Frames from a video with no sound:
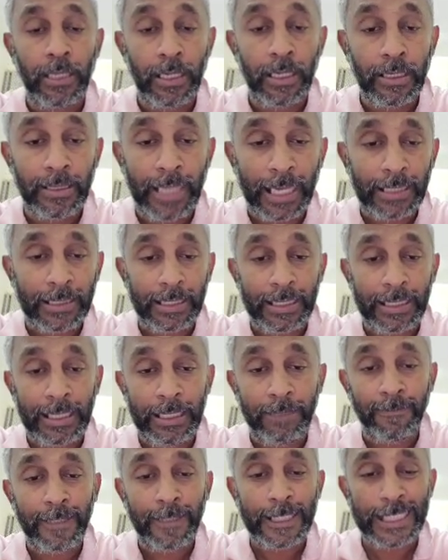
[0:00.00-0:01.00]
that
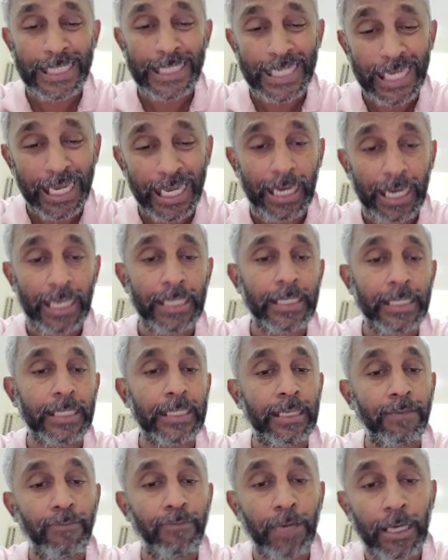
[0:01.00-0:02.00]
investee
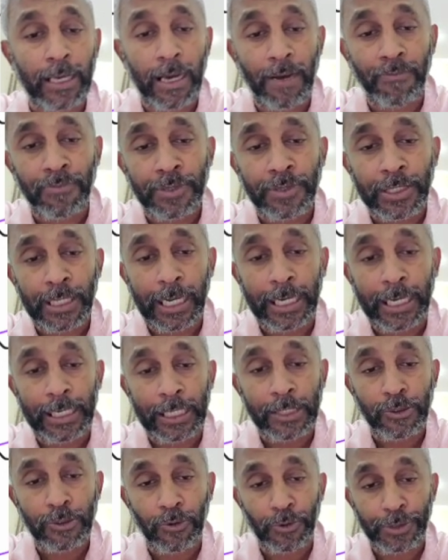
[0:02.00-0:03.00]
entity becomes an
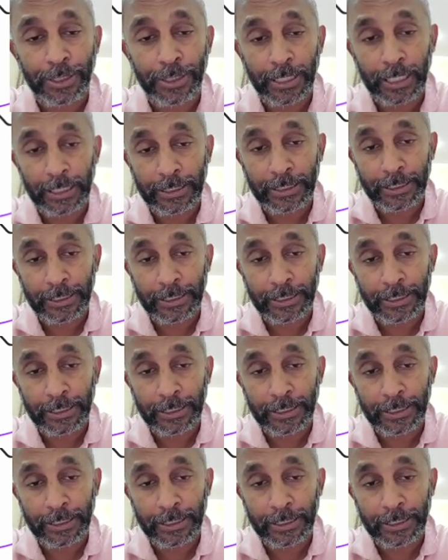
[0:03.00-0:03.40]
associate.